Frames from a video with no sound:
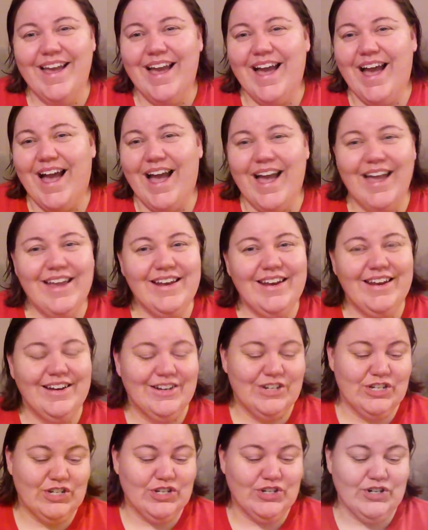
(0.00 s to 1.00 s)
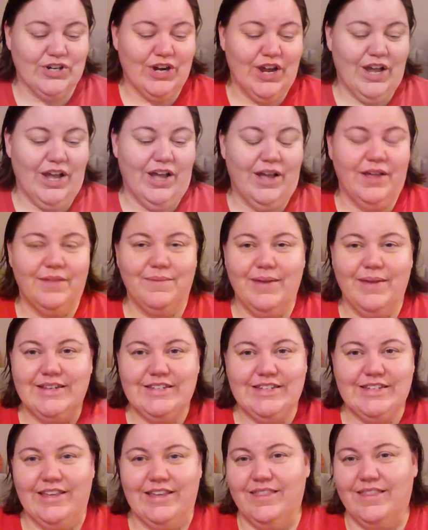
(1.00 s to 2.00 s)
I need a straw. My
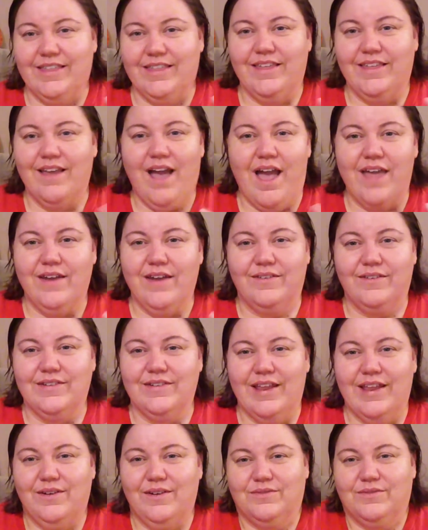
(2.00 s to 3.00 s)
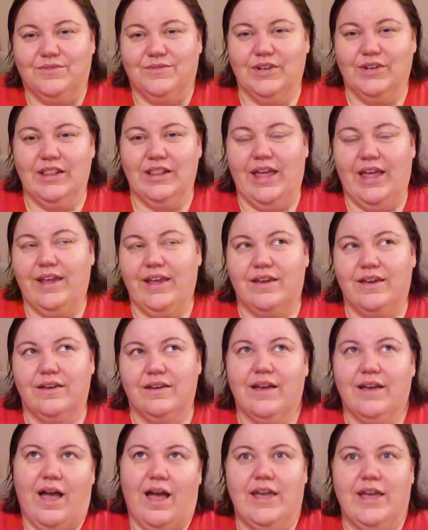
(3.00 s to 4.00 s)
teeth, they don't really like
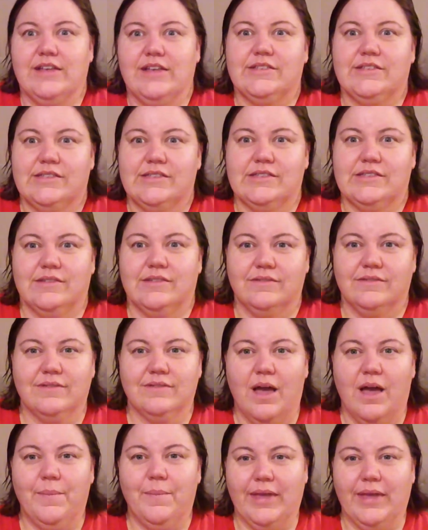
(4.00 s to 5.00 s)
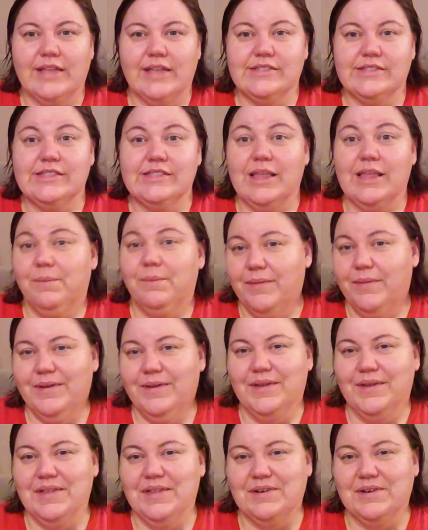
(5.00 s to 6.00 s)
ice up against them.
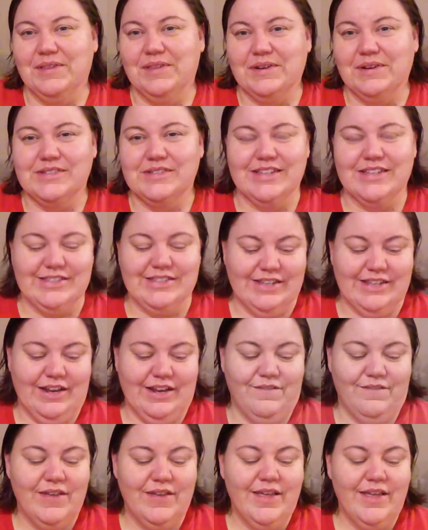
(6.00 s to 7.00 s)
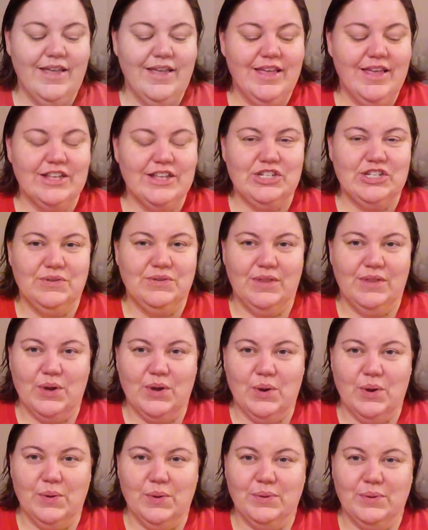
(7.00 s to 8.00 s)
They're a little sensitive to the
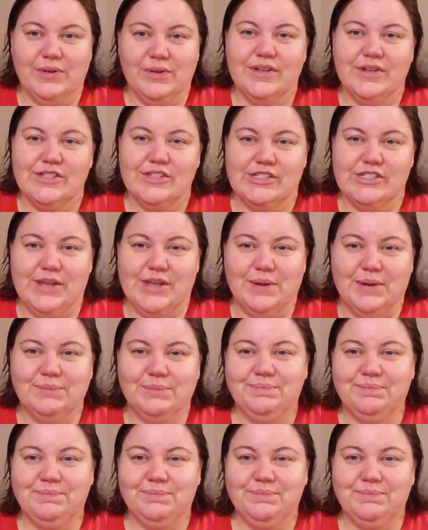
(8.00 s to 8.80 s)
cold, so